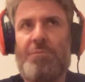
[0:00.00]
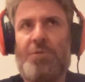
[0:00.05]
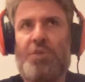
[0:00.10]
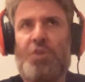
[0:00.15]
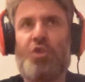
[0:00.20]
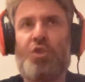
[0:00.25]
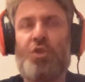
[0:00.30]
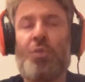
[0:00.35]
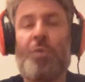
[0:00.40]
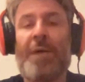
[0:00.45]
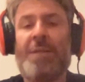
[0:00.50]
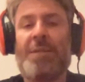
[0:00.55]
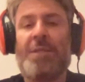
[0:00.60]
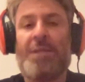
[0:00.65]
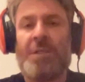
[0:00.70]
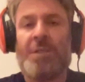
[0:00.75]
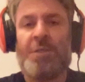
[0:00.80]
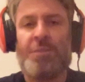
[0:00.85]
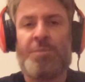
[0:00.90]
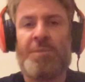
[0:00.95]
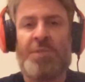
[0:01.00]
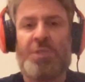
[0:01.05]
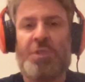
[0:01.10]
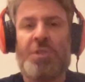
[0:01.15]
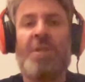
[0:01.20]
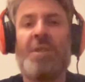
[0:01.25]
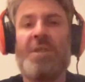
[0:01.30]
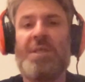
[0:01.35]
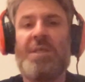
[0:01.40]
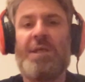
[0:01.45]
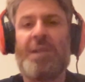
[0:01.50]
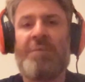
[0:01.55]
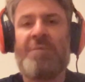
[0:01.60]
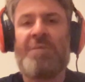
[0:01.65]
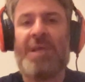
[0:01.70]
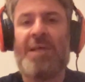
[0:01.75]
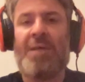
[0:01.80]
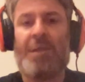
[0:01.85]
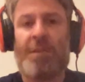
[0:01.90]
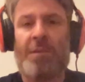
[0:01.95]
just correcting his position, he, kind of
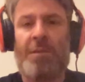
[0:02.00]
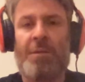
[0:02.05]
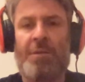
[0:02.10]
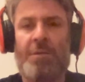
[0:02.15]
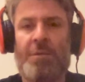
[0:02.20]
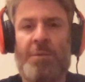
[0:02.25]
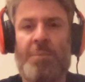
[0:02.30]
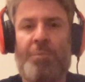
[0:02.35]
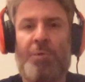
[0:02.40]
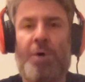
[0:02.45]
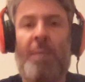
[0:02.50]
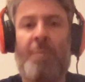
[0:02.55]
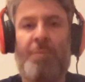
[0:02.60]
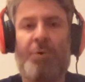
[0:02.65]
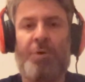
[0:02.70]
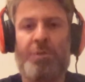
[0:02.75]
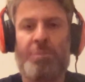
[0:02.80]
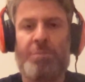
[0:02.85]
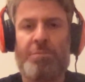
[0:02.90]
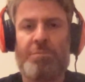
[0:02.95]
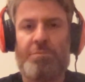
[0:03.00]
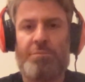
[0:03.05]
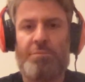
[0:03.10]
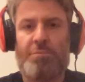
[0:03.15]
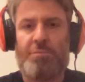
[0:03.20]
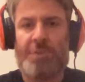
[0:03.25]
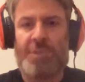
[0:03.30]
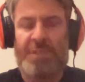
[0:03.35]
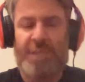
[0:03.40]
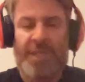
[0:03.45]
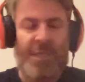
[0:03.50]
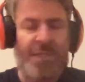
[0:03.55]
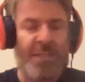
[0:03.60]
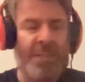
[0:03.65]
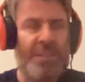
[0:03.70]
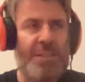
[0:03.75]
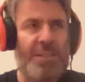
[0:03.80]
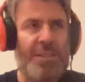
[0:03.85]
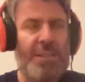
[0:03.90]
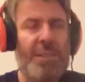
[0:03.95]
taking the the proper
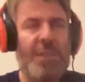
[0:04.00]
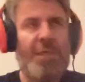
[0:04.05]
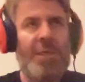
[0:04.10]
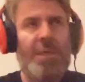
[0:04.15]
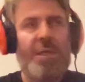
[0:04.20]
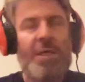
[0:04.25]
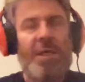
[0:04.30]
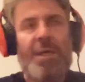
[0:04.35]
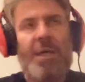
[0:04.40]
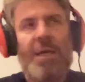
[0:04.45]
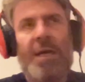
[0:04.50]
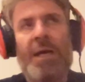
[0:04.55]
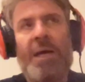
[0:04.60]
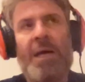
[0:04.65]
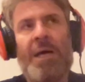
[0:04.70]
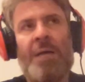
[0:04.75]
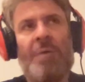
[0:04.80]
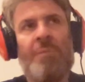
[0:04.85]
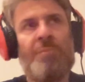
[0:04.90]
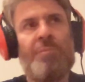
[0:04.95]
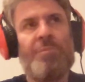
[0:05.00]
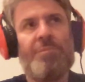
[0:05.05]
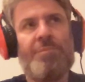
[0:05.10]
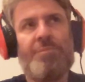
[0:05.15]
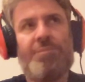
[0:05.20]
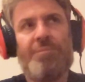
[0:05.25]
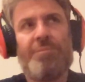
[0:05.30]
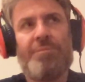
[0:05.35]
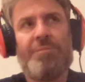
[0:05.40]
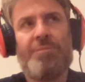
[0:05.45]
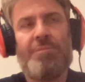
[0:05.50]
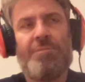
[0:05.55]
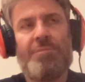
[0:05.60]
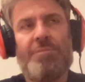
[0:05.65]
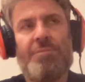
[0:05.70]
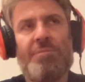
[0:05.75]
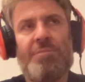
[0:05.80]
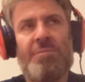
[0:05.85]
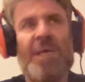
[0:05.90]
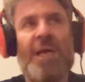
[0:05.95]
stance. Um,
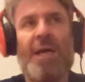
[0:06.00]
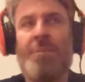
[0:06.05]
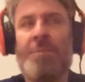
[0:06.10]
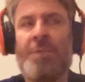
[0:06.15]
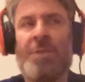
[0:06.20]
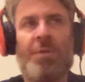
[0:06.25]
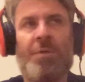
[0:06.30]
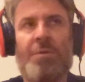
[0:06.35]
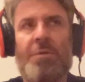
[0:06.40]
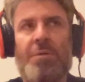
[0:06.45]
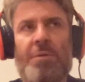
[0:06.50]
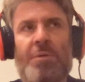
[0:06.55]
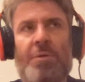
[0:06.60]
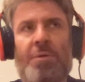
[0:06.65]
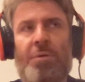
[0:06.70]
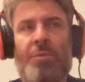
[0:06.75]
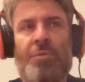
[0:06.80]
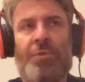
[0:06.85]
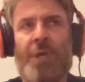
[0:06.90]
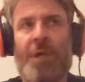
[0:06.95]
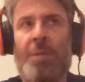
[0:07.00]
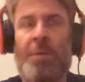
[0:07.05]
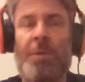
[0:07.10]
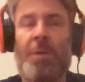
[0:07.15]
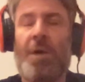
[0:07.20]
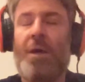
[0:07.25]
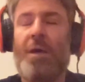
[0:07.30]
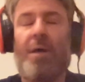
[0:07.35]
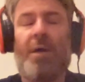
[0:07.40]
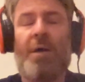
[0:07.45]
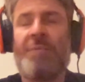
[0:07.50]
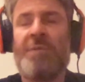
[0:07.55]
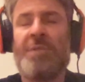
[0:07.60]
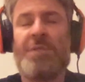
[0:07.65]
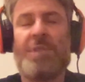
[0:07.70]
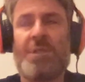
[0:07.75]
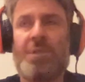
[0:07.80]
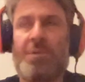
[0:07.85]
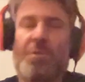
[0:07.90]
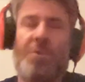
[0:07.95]
yeah, I mean the the whole thing. I mean,
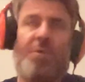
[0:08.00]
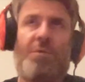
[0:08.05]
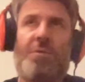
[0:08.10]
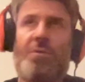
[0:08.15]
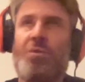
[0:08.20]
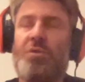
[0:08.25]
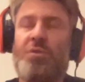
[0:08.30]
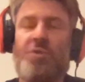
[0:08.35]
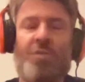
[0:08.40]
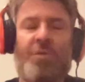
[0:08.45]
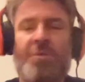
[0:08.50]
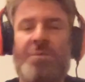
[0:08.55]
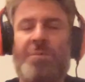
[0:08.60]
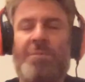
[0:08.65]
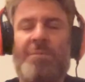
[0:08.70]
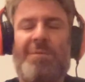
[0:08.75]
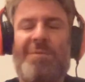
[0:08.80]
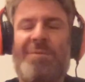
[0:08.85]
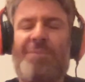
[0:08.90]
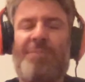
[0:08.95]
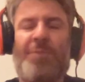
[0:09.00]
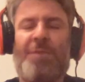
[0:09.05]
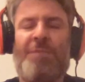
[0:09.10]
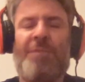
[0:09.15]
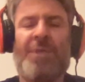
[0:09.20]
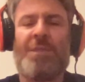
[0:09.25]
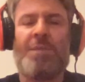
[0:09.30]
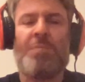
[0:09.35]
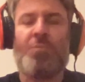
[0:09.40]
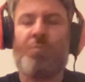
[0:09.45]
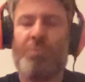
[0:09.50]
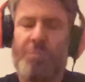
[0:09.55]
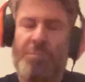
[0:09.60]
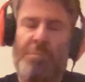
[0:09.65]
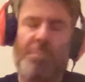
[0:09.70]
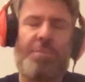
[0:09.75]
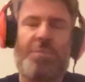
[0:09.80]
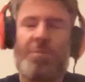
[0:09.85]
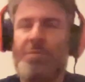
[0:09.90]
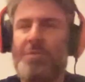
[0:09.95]
obviously, just the for the
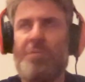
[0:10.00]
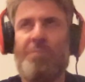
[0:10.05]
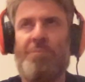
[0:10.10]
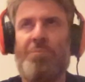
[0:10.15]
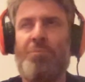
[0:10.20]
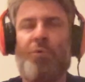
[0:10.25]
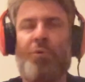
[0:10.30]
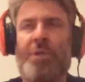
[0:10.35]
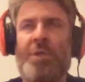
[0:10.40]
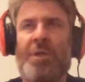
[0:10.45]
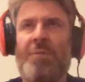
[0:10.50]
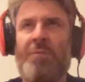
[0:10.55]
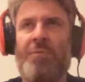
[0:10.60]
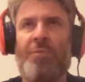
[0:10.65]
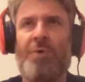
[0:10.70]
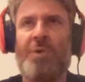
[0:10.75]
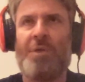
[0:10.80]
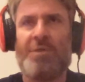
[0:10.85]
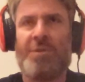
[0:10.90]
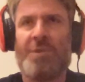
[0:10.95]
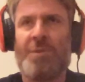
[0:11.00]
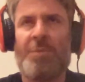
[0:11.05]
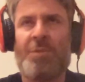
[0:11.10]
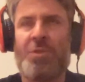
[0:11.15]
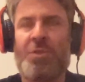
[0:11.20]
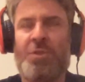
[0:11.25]
victim more than anyone else. I mean,